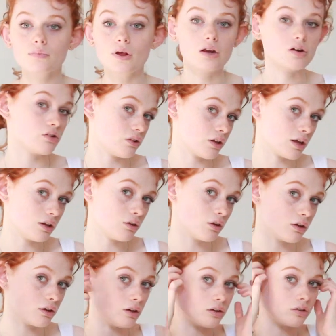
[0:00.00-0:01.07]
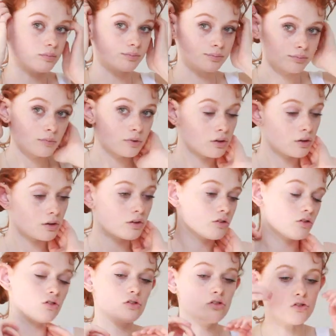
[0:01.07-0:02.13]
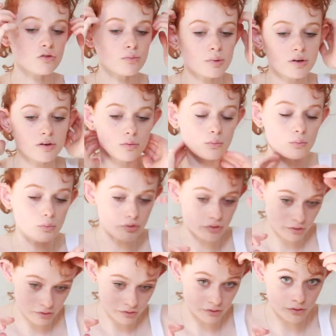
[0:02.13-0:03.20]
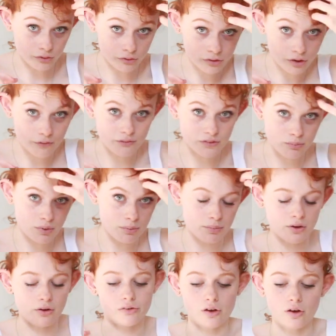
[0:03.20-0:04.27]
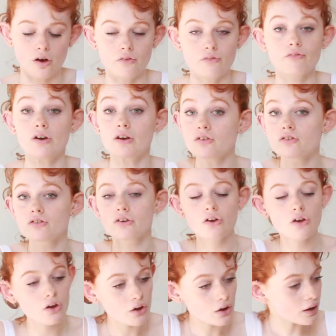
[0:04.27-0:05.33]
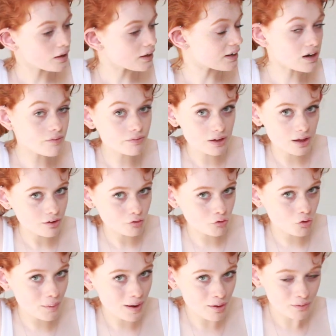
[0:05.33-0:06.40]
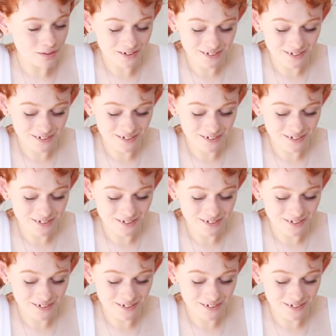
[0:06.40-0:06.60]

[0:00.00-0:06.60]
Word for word: I just think I look a little stupid with this little tufty bit because I cut a fringe and I never let it grow out.